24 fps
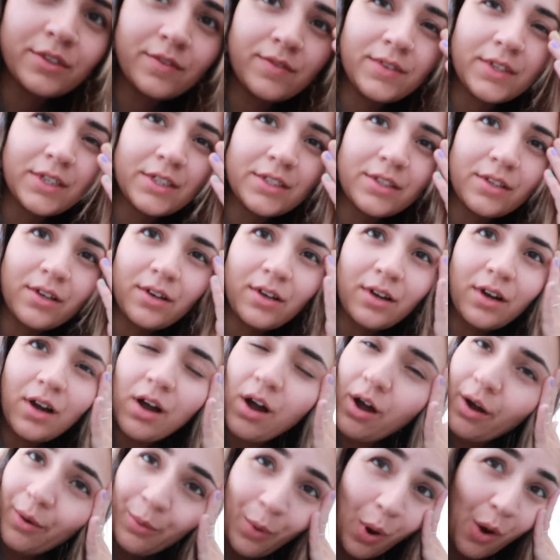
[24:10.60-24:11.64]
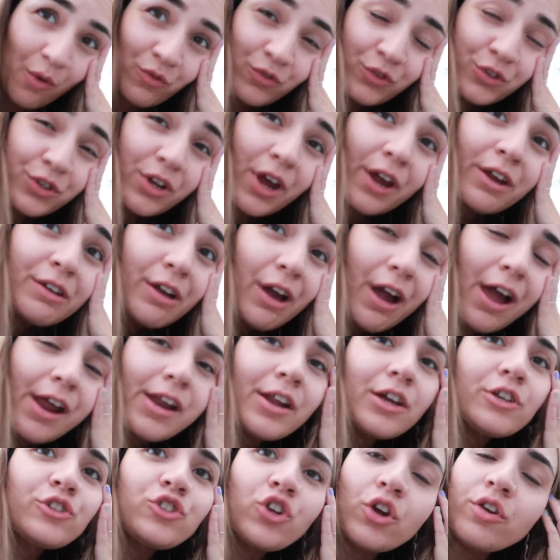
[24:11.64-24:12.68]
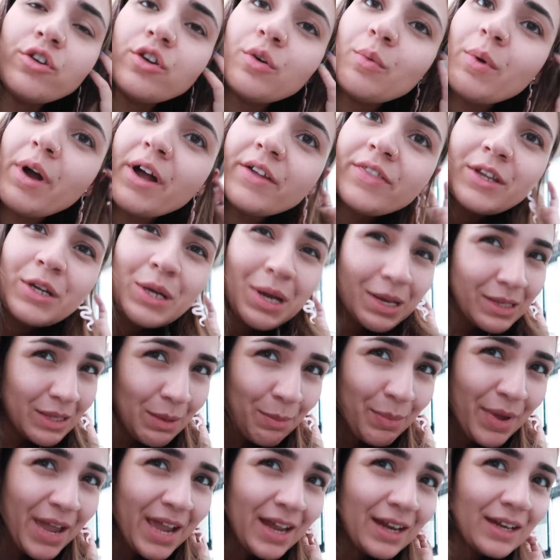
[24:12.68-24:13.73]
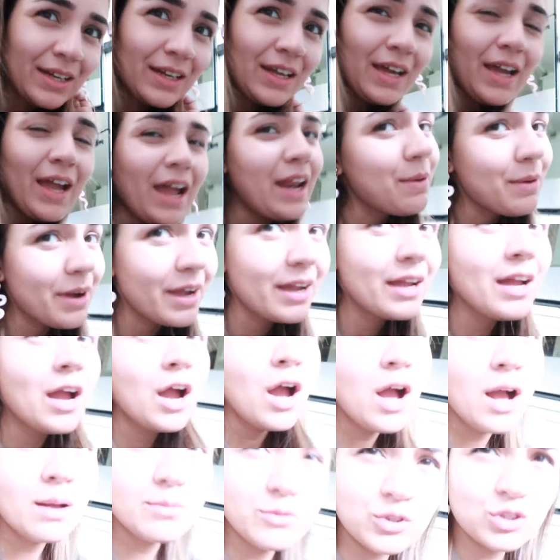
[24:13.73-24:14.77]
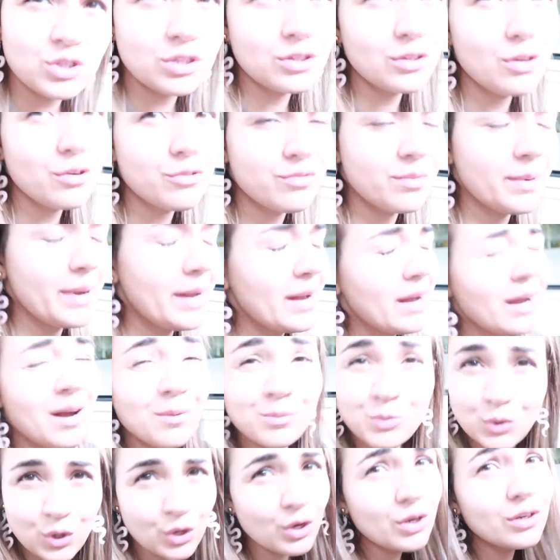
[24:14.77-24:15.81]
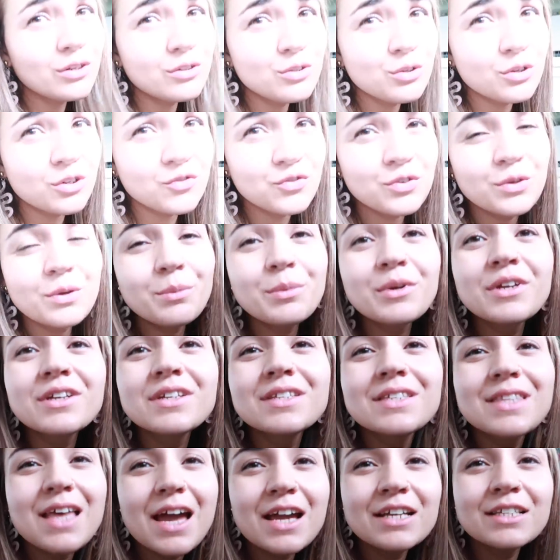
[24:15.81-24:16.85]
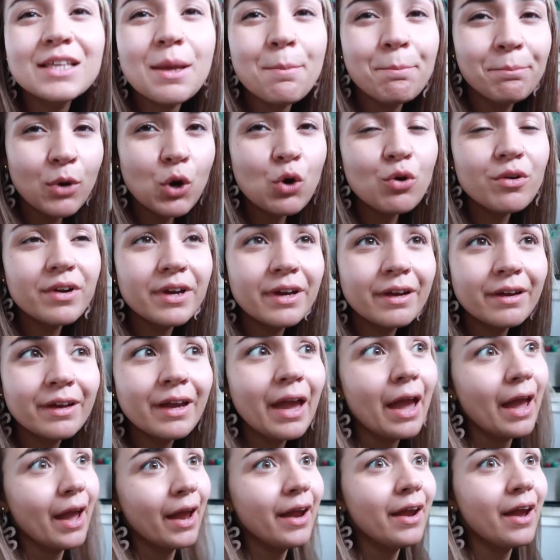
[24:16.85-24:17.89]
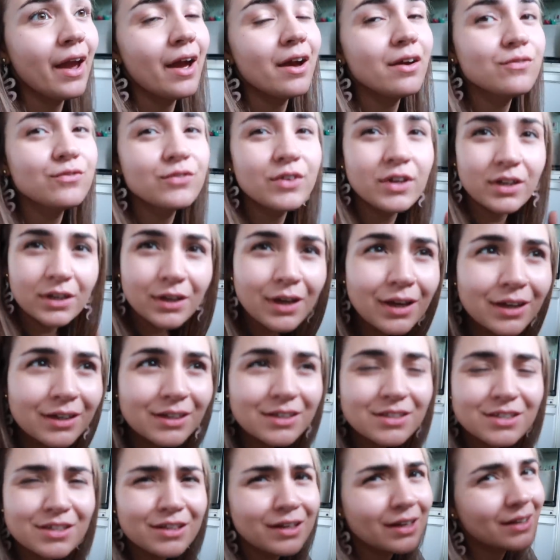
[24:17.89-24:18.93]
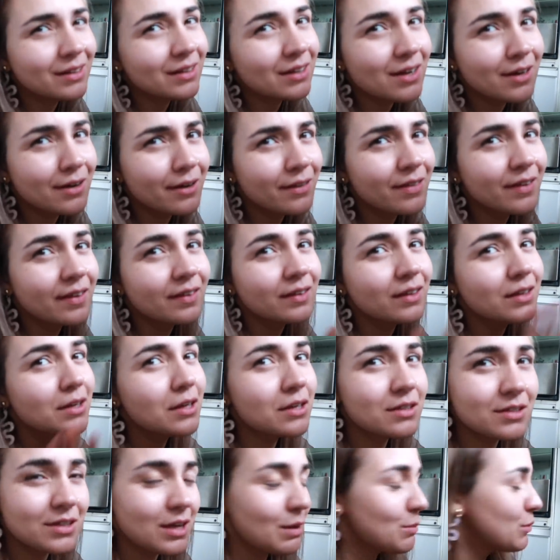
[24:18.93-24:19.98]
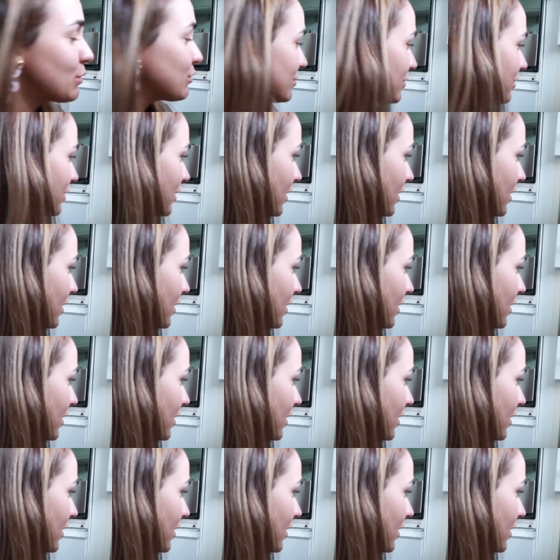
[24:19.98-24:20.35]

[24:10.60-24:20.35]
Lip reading: of these are out of date, and I don't know why they're not in the bin. Anyway, I'm just gonna go through it. I'm not gonna talk through it because that is boring AF. Unless you like that kind of thing, the next time I do